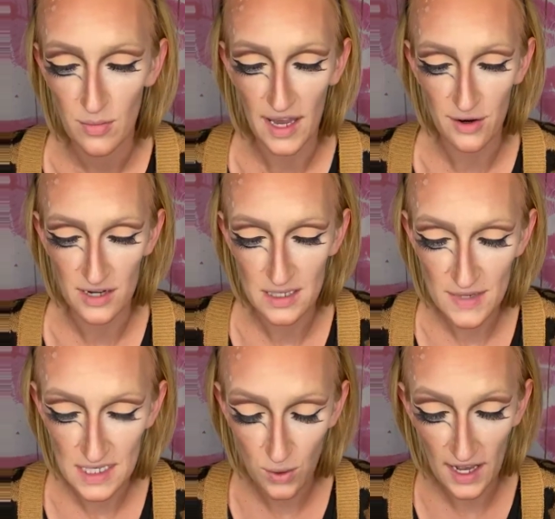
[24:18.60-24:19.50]

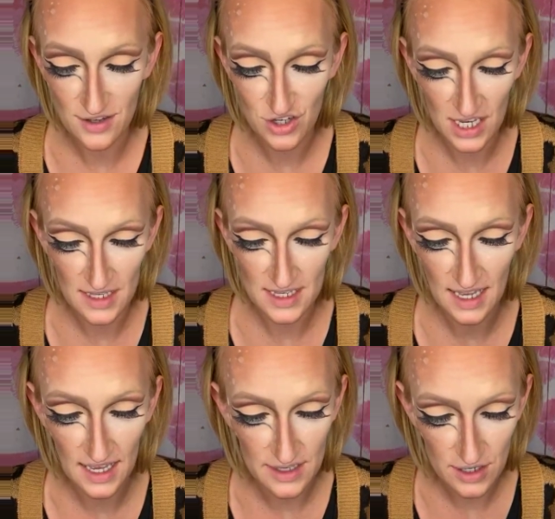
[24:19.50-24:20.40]
Christmas question to get
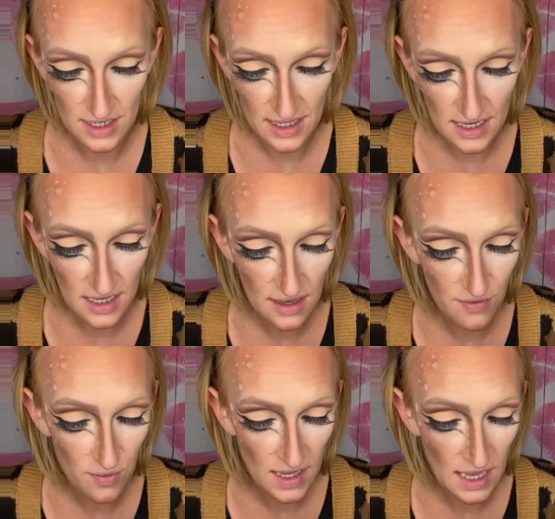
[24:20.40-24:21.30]
entered in the
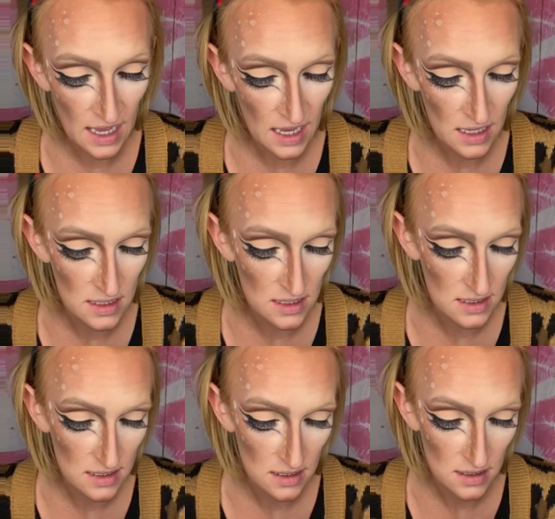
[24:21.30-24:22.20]
giveaways.